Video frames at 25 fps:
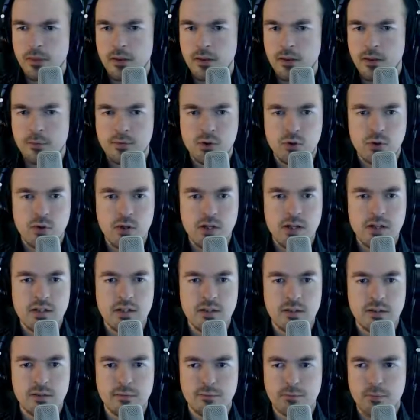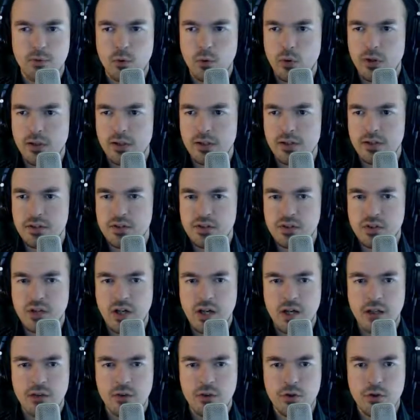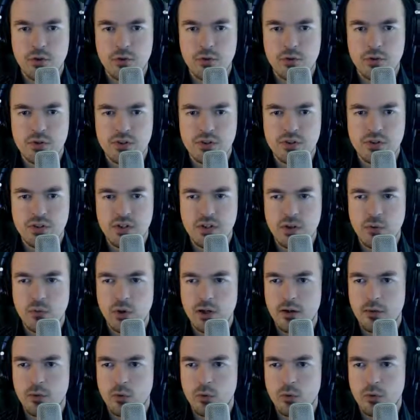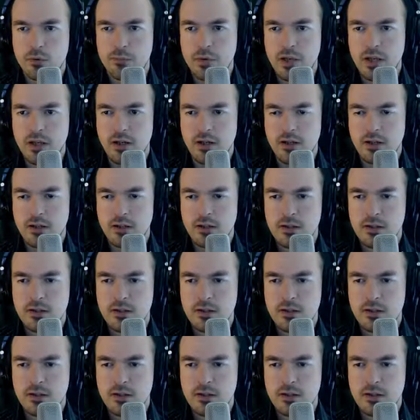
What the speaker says: I'm trying to quickly scan through to see where it would be.